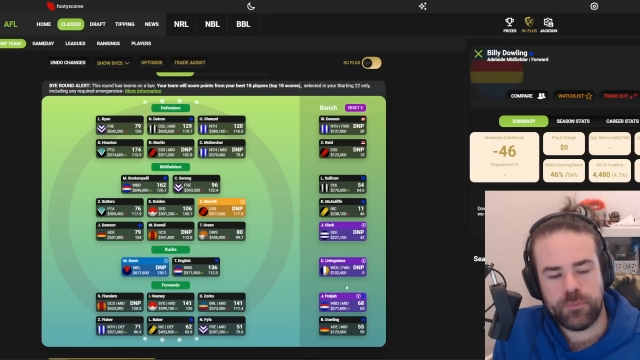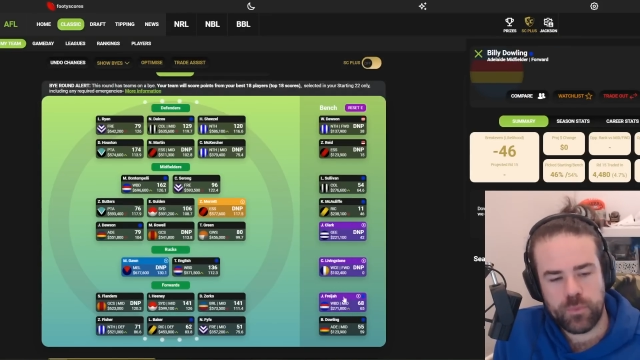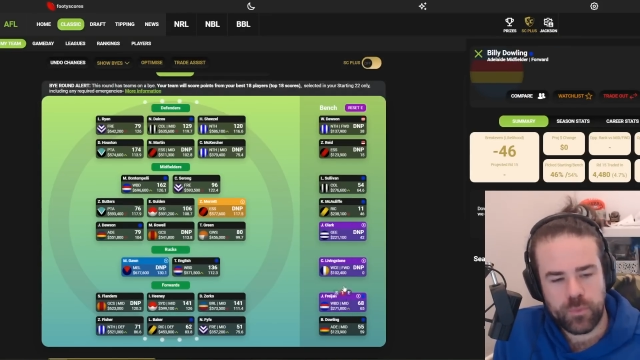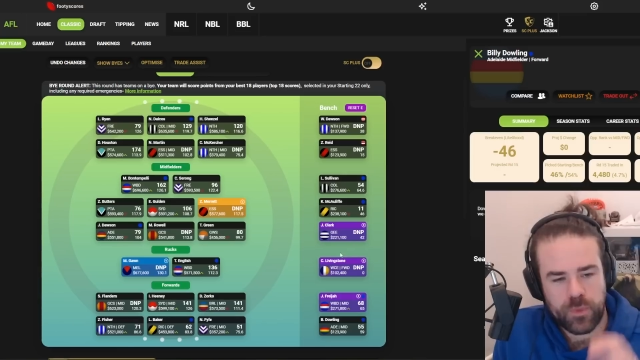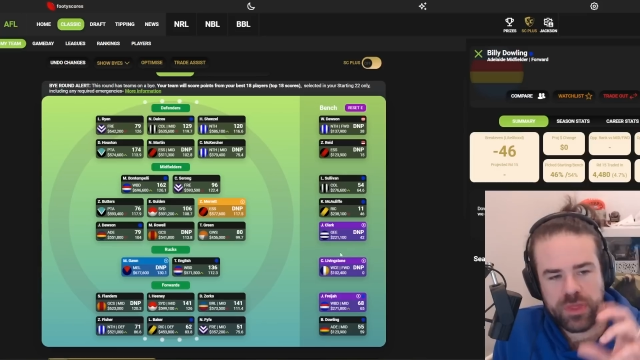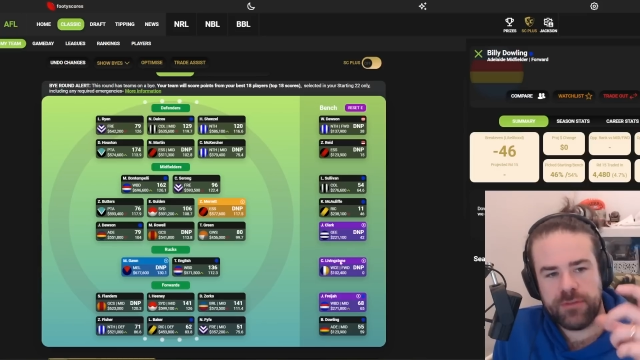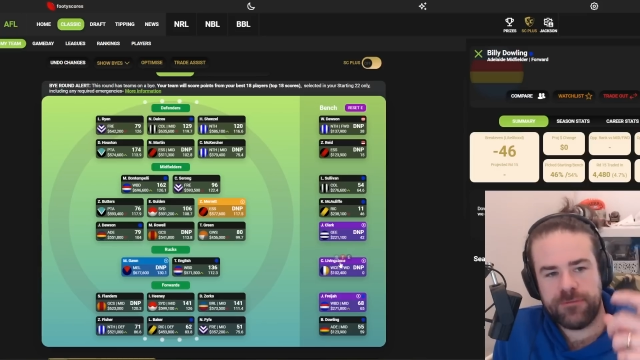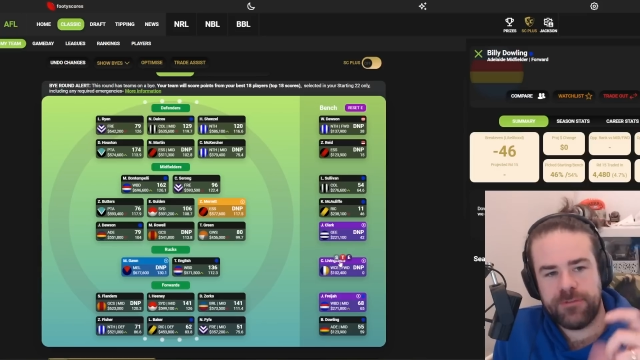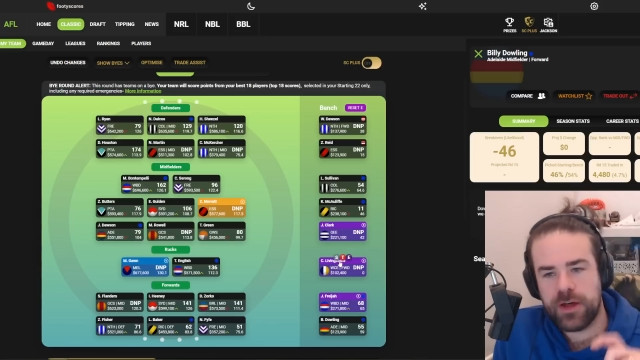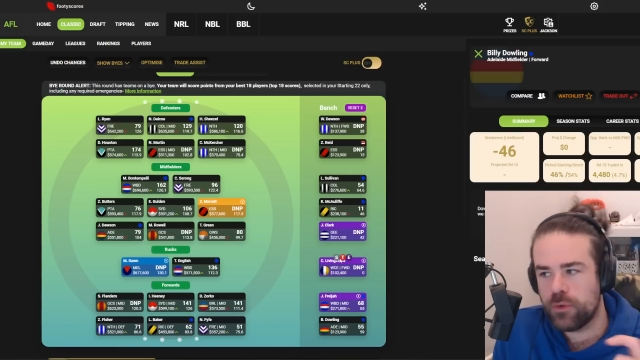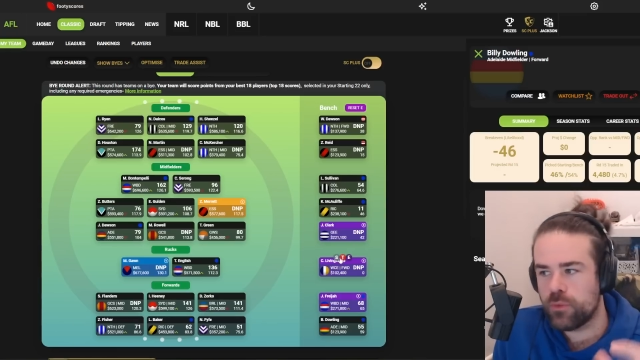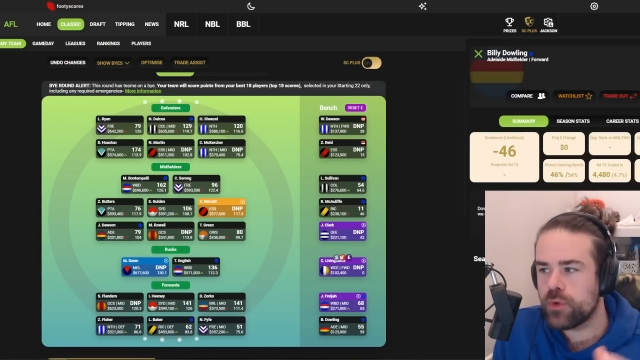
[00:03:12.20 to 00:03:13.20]
with the
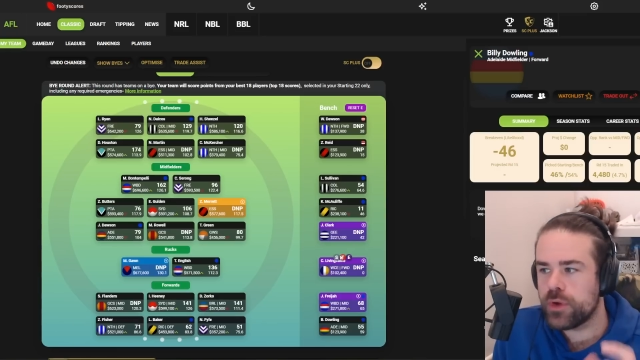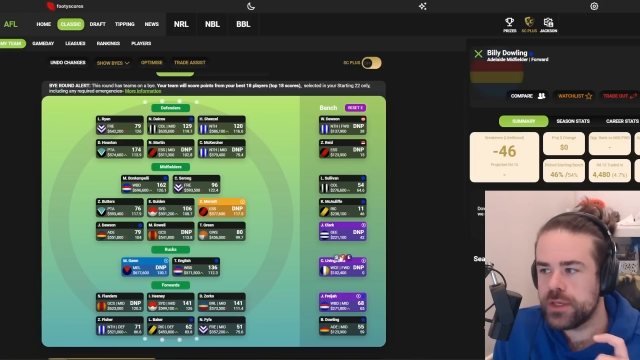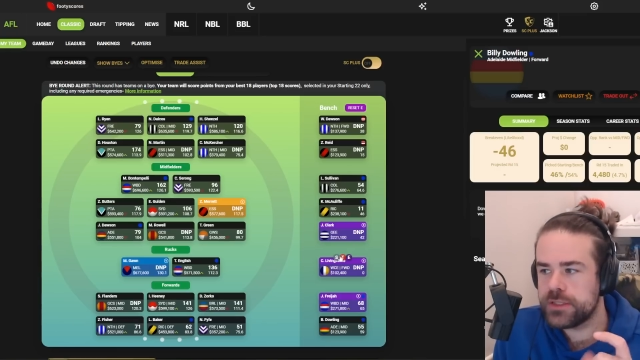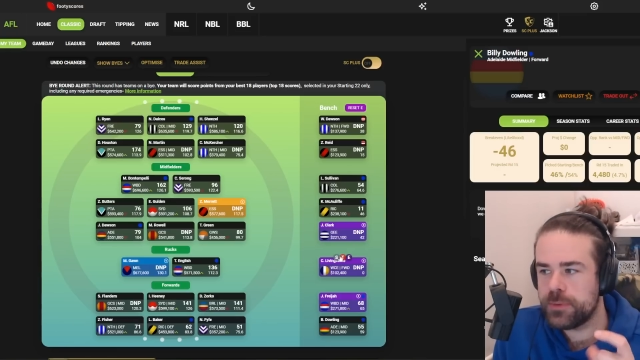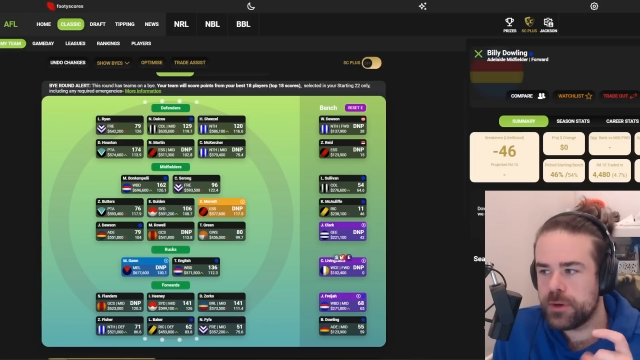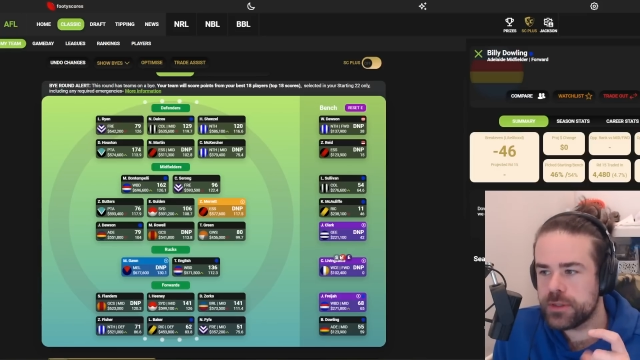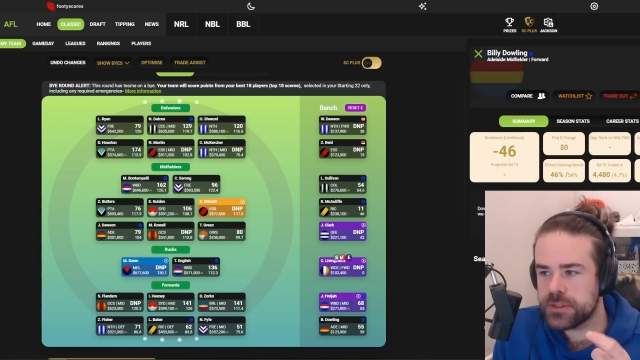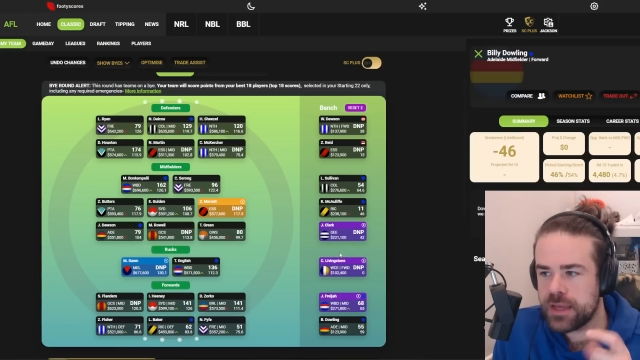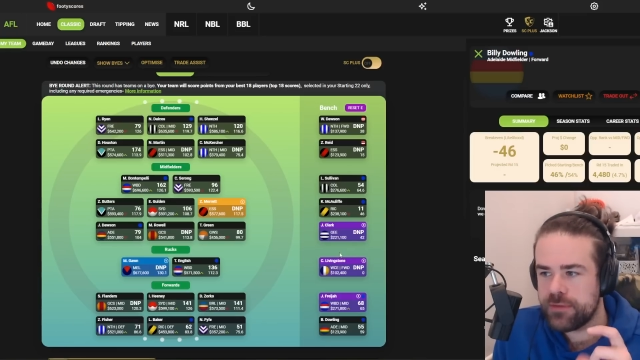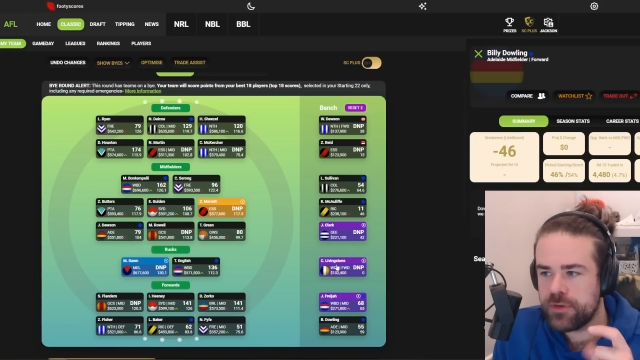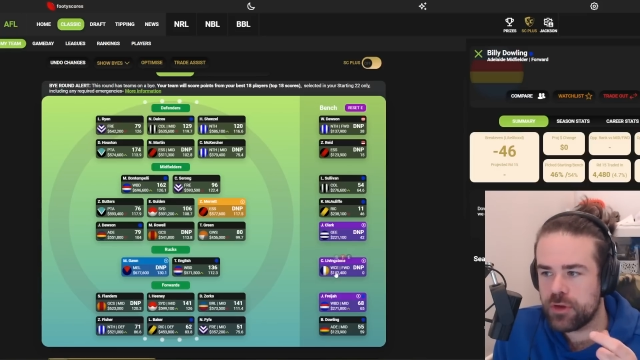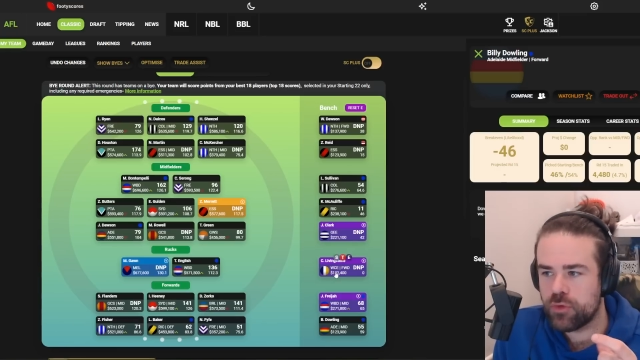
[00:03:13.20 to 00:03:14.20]
final rookie spots,
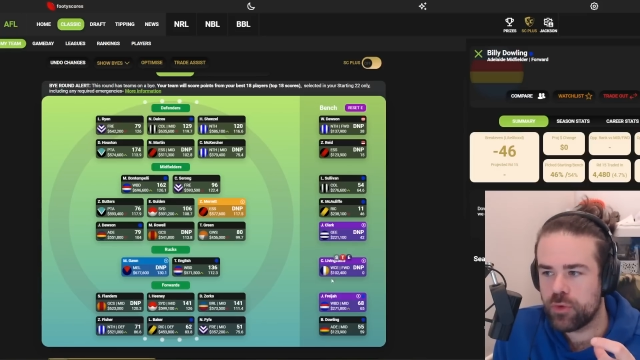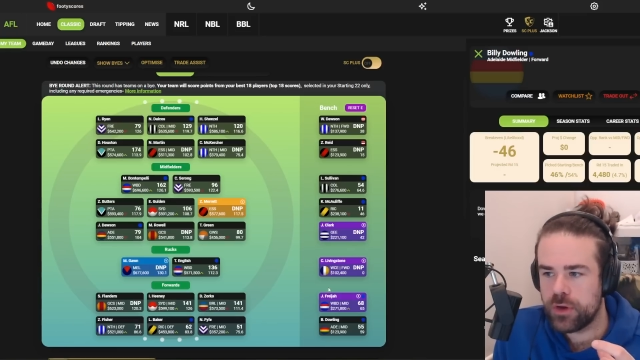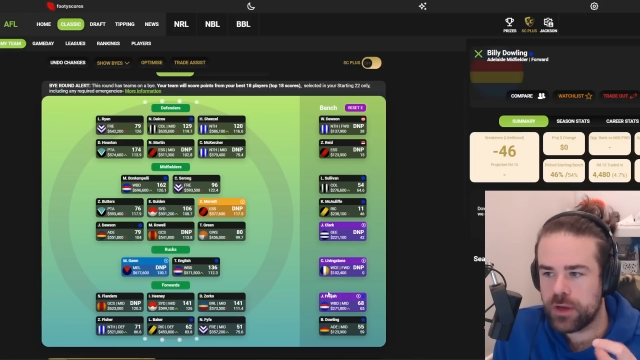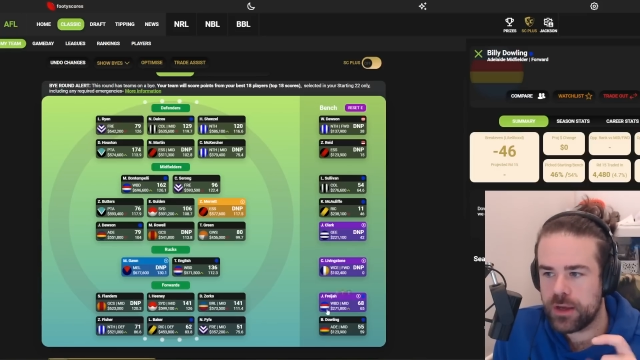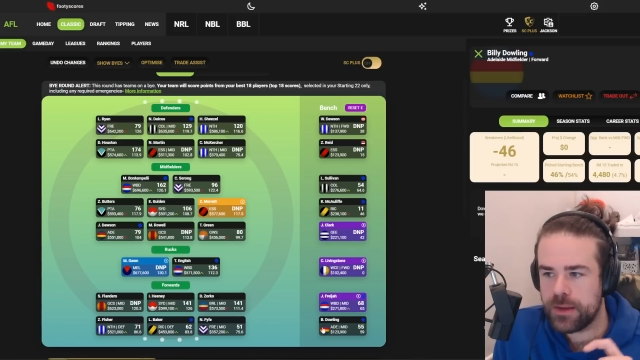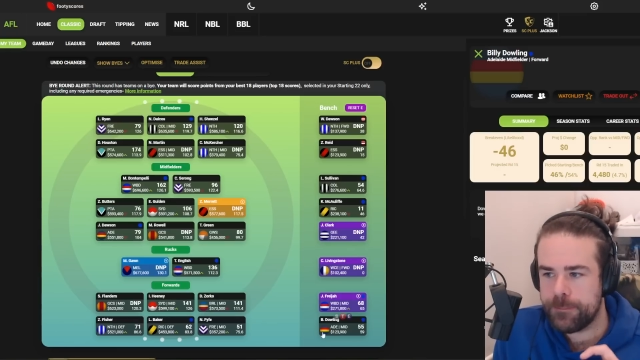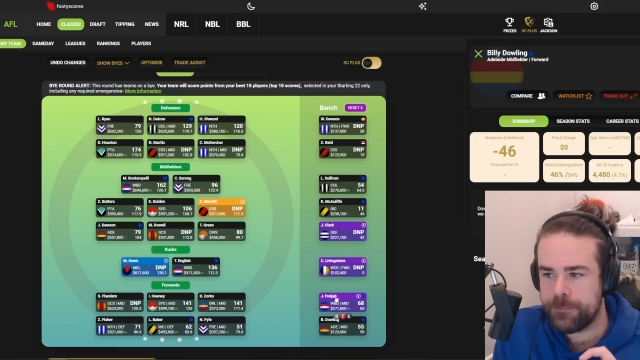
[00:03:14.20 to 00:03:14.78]
having Kruger